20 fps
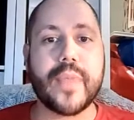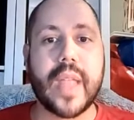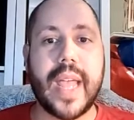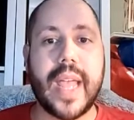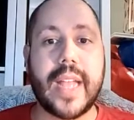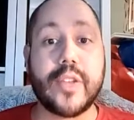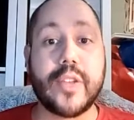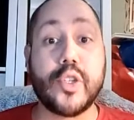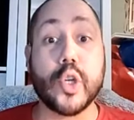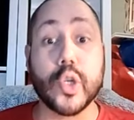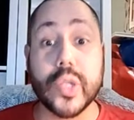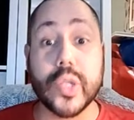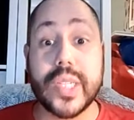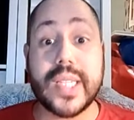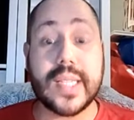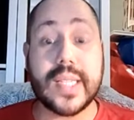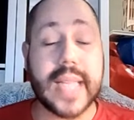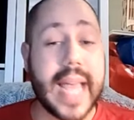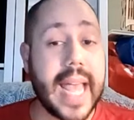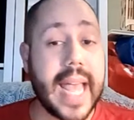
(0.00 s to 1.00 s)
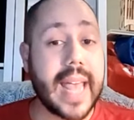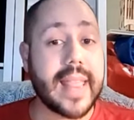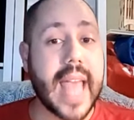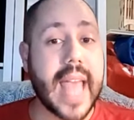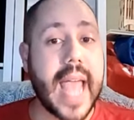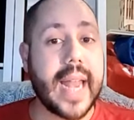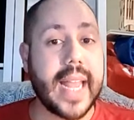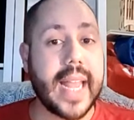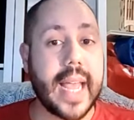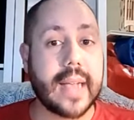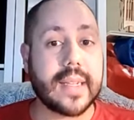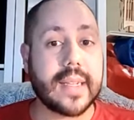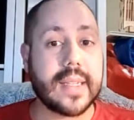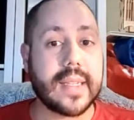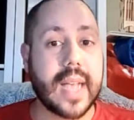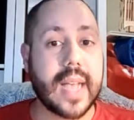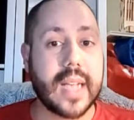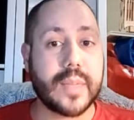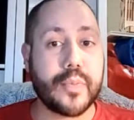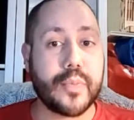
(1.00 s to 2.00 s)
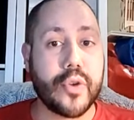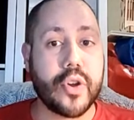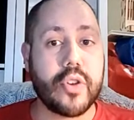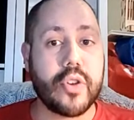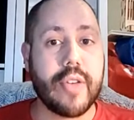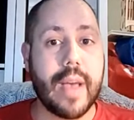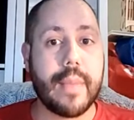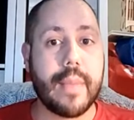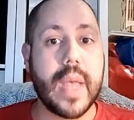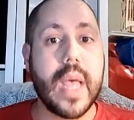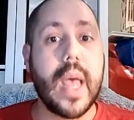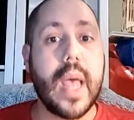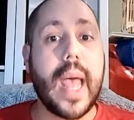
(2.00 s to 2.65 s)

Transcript: it does say that any exercise program